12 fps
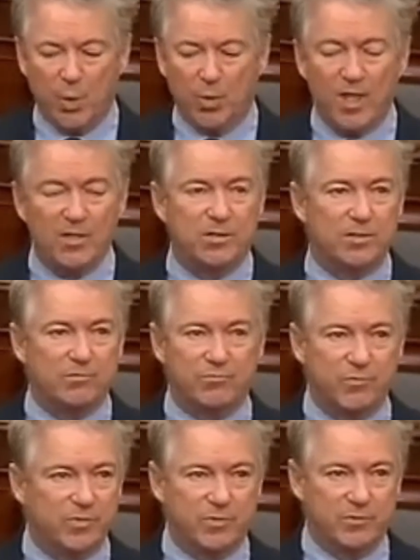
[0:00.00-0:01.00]
Well, that's
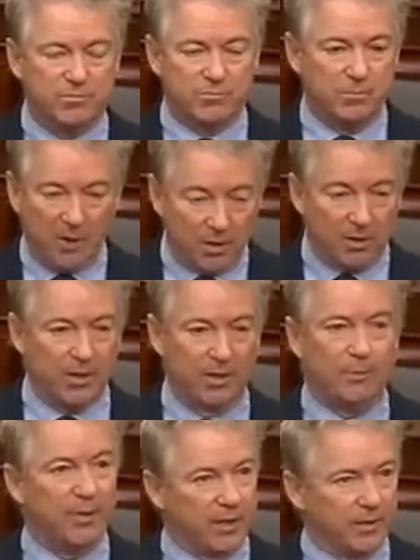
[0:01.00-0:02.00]
merely an
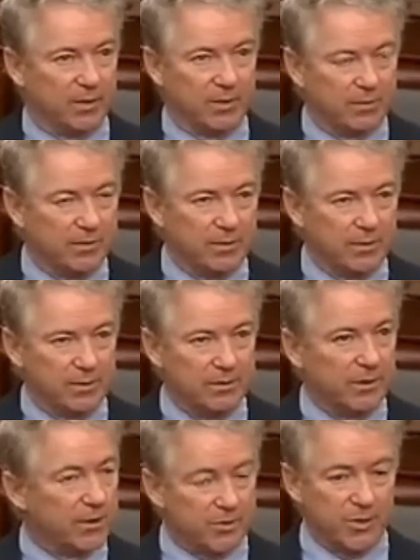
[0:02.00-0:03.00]
opinion.
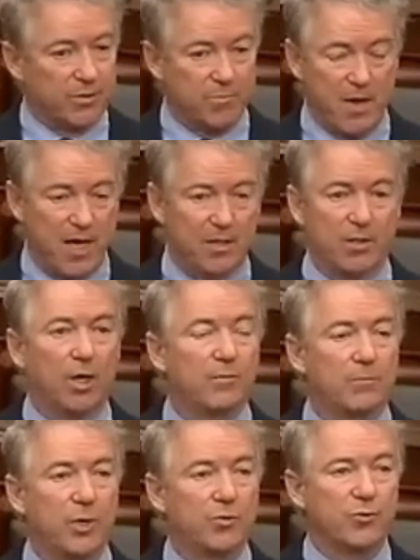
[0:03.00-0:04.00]
There's a debate
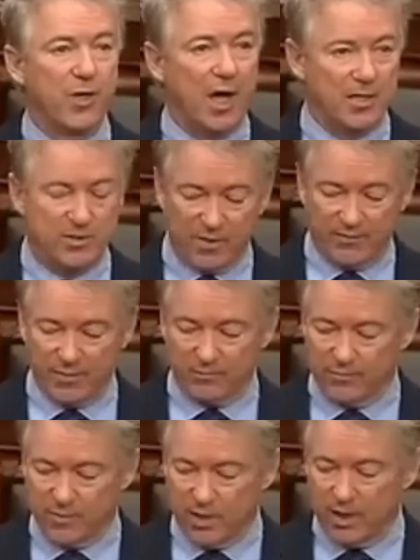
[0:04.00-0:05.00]
on both sides of it.
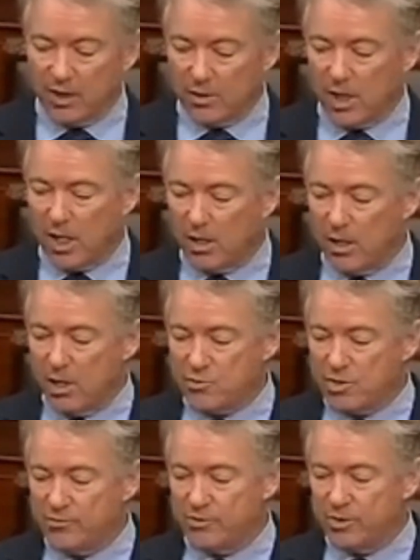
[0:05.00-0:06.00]
And I'll
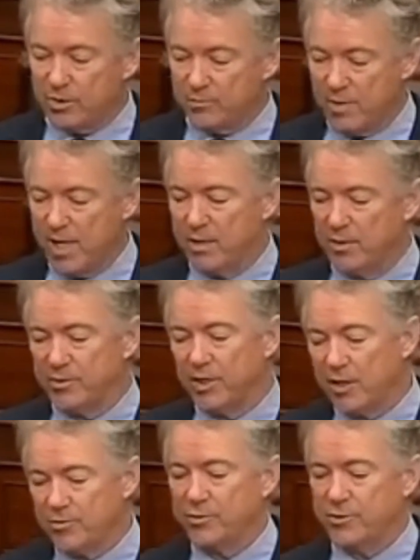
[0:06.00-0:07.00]
give you the debate on the
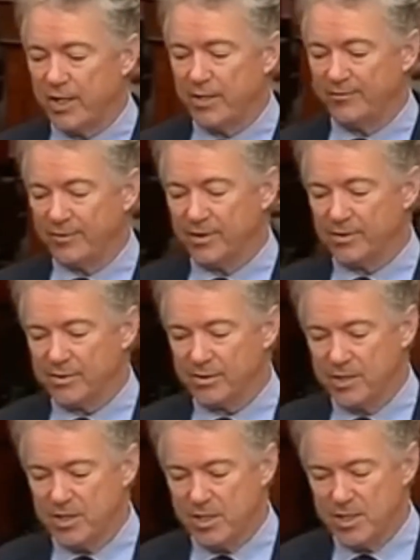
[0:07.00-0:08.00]
other side of this.
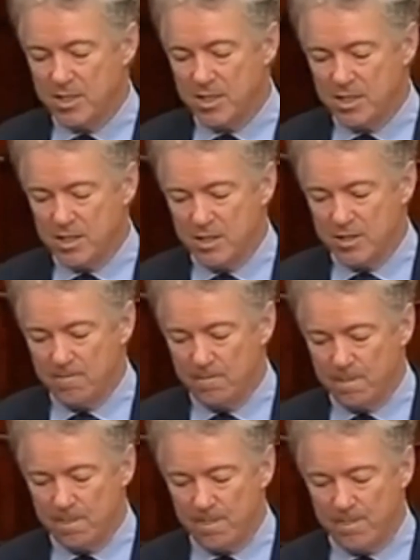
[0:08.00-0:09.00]

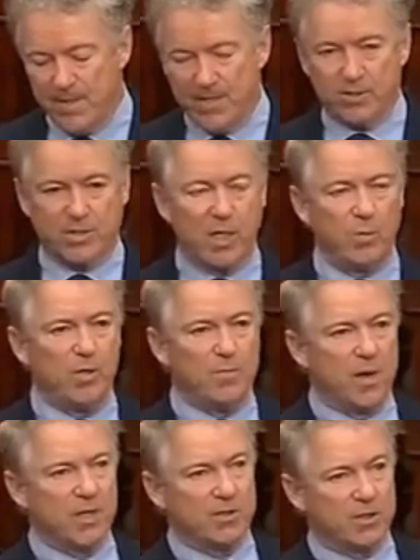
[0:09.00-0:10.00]
They say we
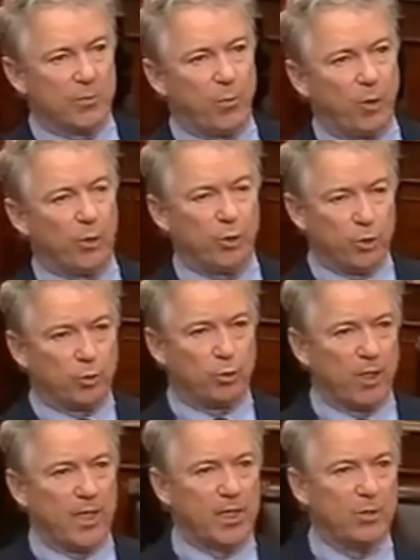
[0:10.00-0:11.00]
must support
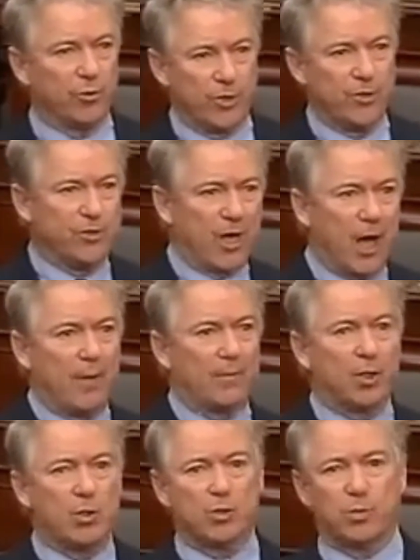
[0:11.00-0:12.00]
Ukraine or the
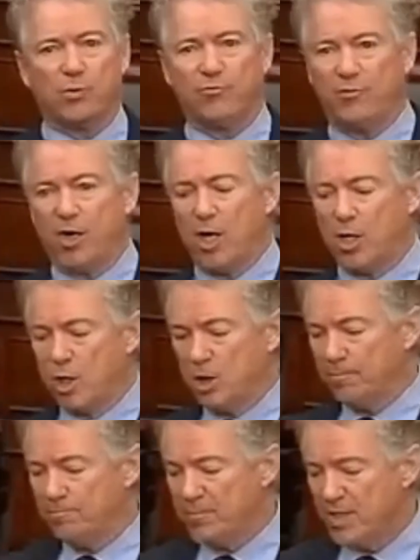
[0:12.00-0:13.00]
dominoes will
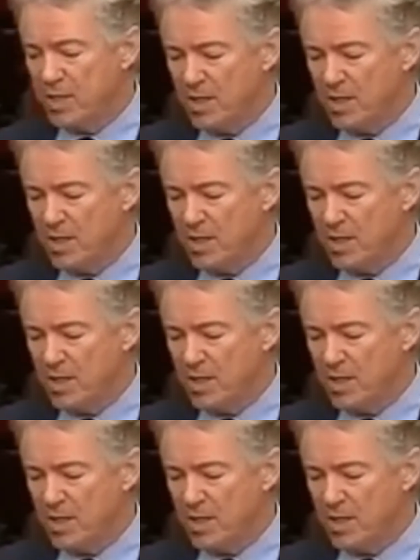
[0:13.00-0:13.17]
fall.